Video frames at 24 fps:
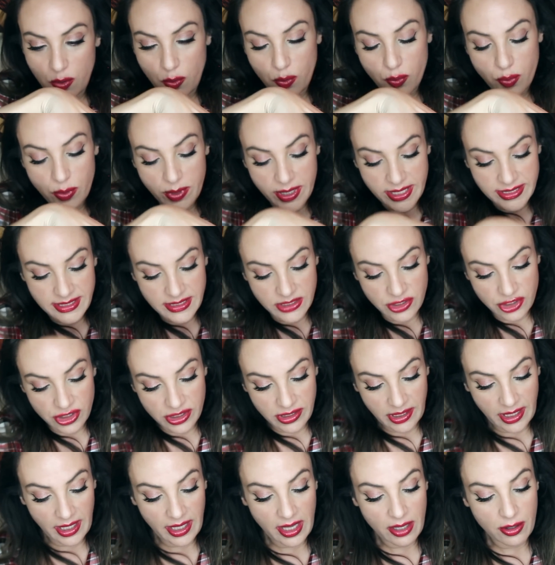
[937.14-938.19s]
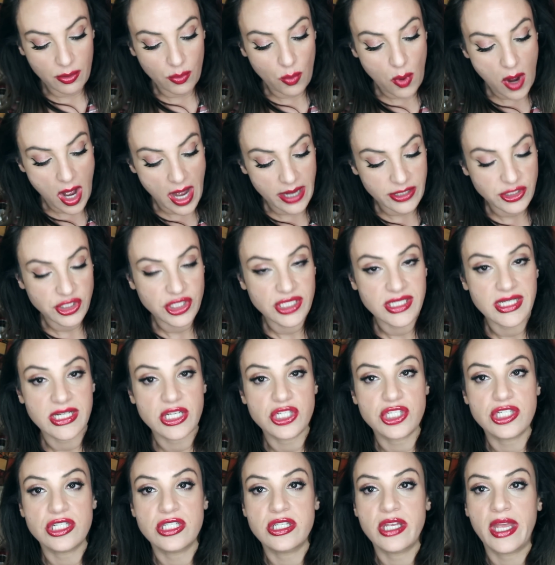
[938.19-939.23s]
wrist, she's looking at her watch. She's
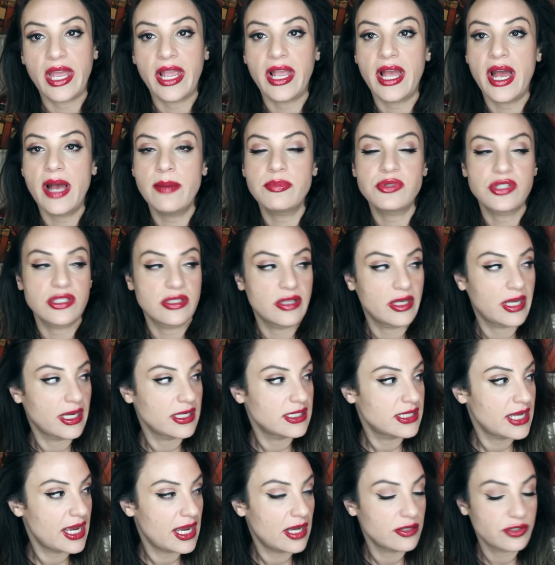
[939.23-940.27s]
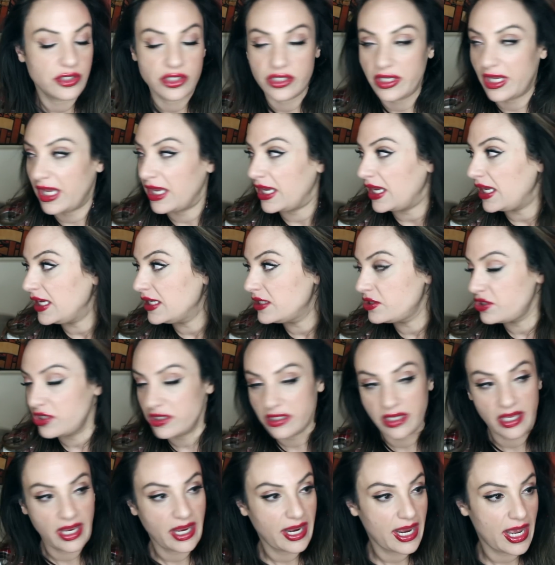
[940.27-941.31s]
looking up, she's looking down, she's looking in, she's
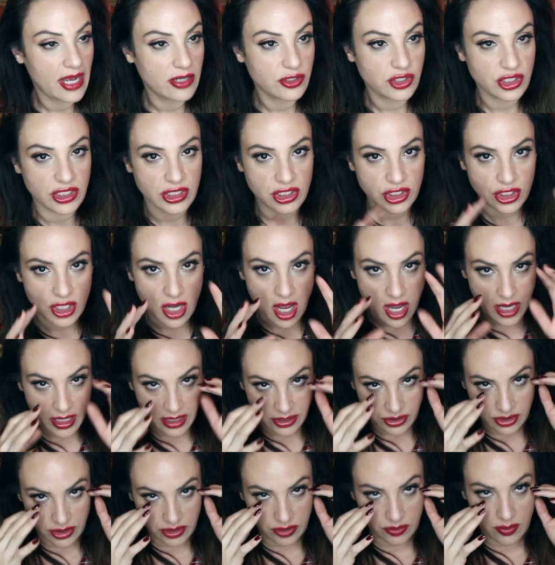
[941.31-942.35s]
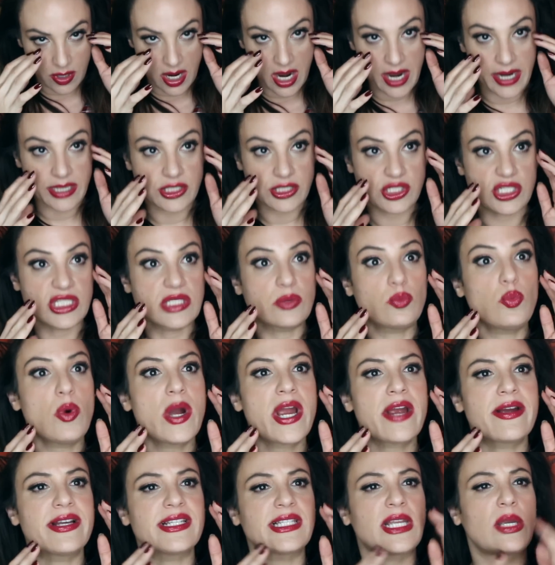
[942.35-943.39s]
looking out, she's talking, she's crying,
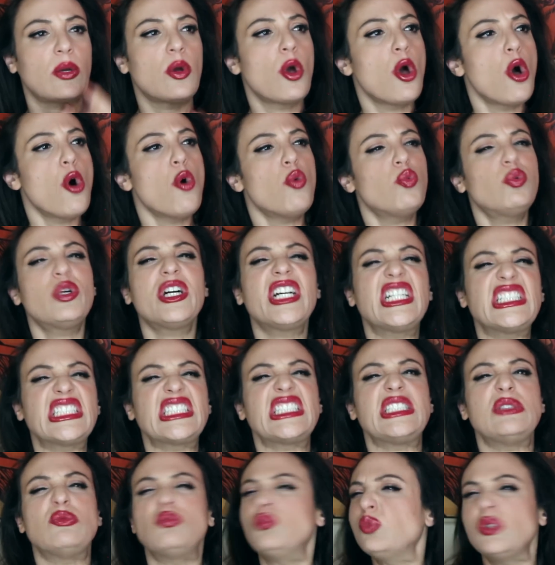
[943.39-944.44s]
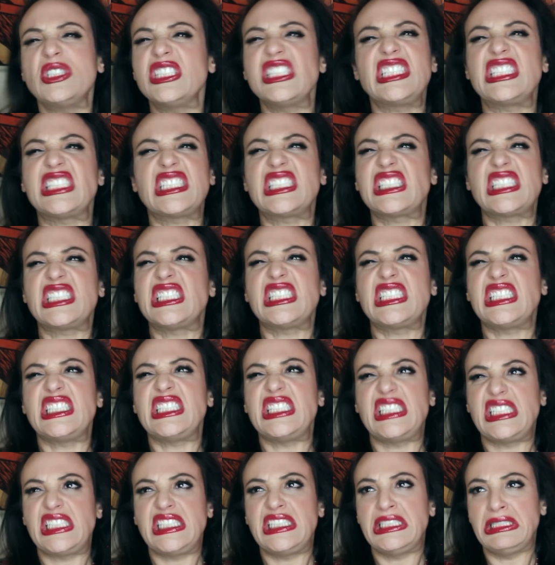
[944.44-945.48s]
where is he? Where is he? Why isn't
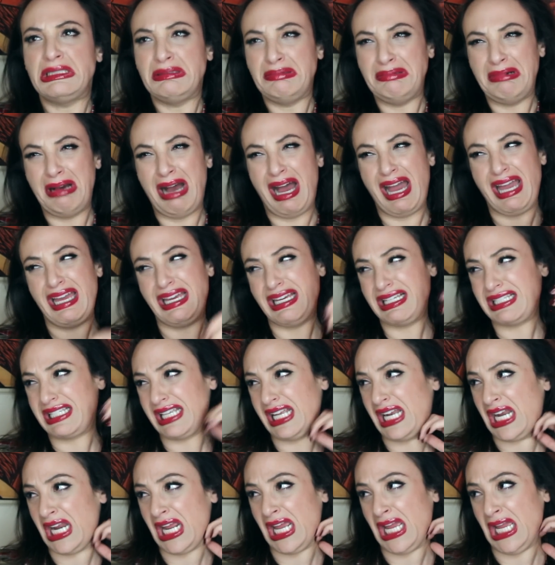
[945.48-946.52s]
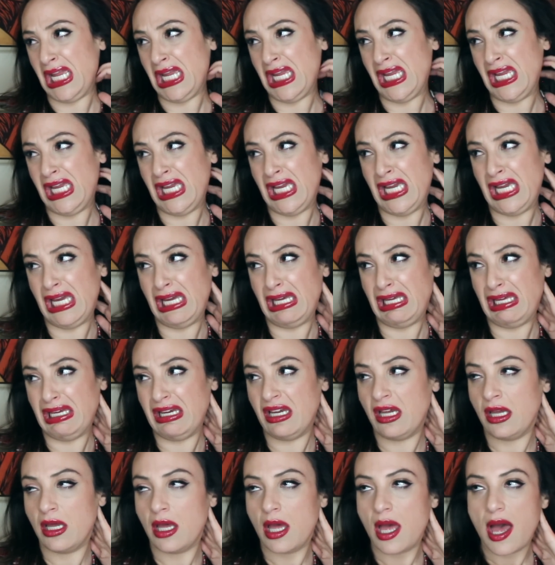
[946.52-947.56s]
he here? Why isn't he?
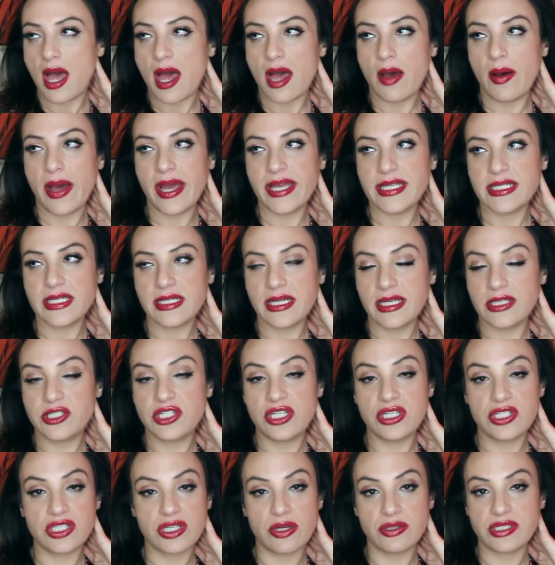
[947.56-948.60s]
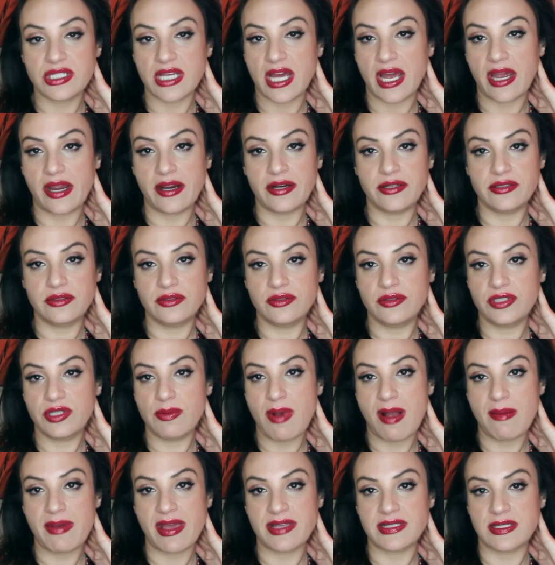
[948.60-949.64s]
Why isn't he? She's so tired. She
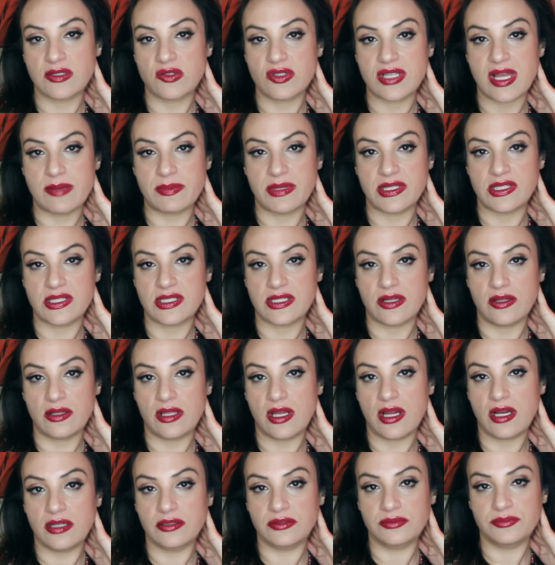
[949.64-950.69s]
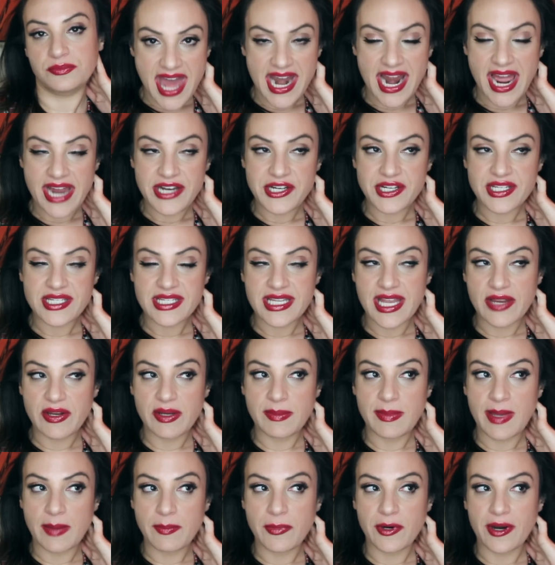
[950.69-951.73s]
probably hasn't slept in so long. And I just like
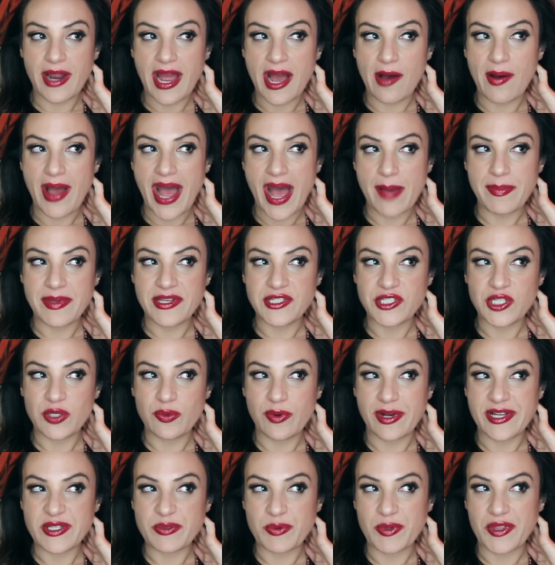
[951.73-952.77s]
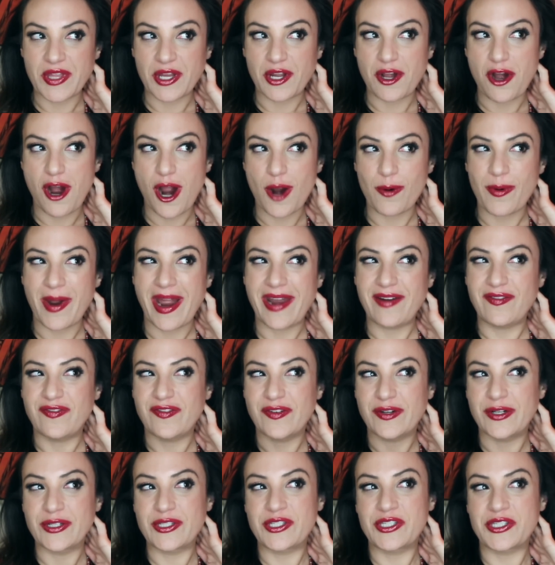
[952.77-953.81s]
remember how happy she was when the car ride
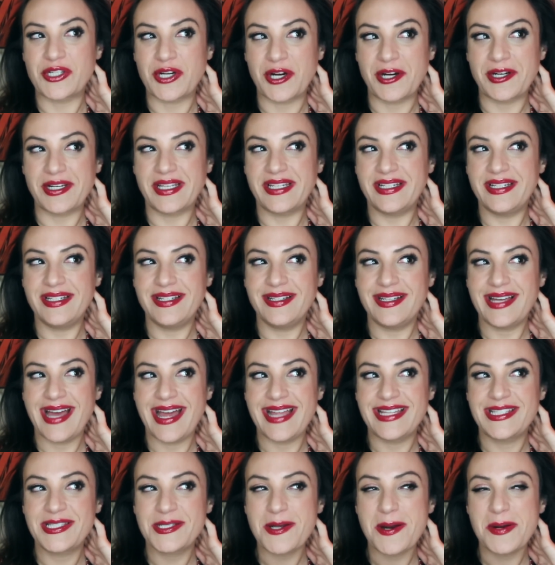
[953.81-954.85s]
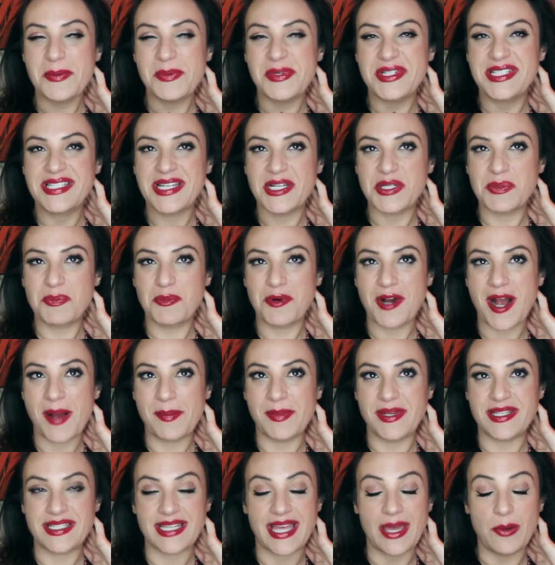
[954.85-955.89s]
first started. It started with such
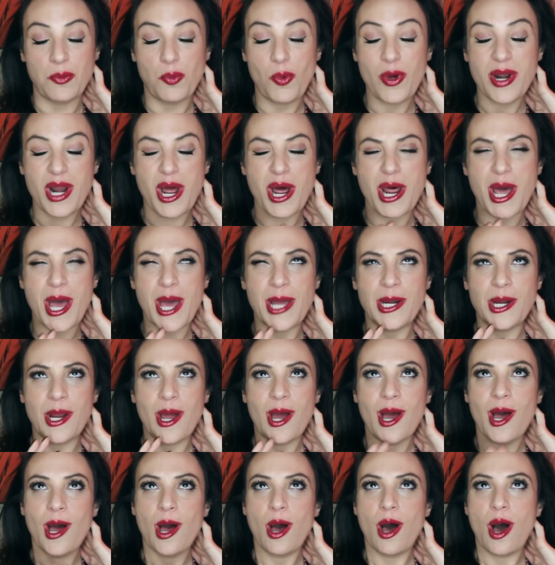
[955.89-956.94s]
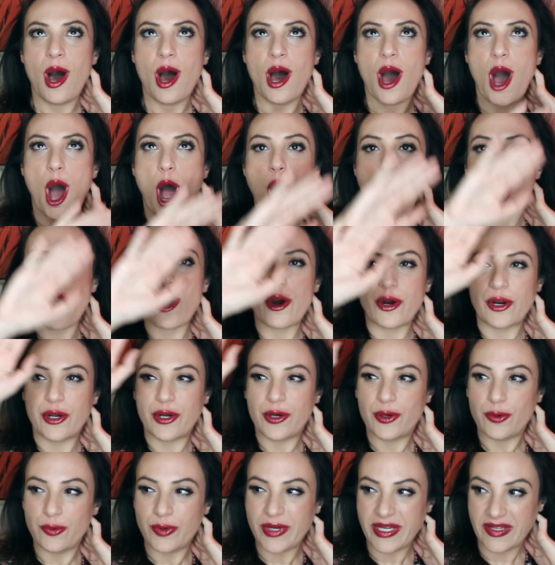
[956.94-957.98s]
promise, and what an arc
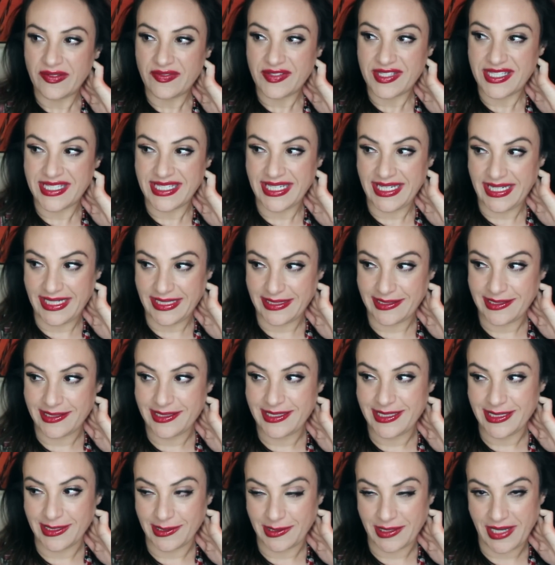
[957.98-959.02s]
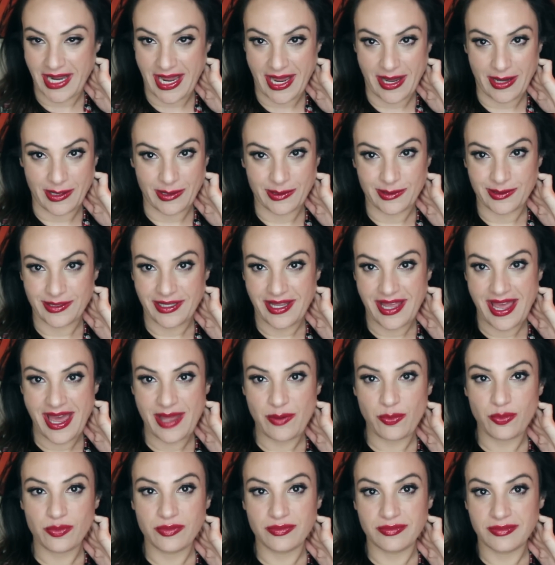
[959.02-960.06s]
we've seen till now.
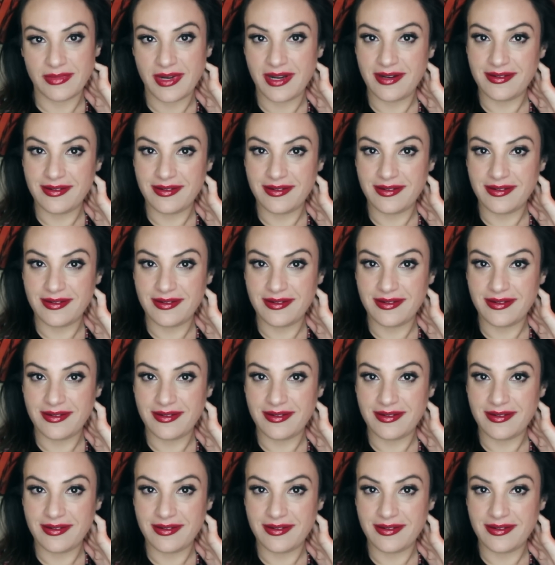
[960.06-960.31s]
And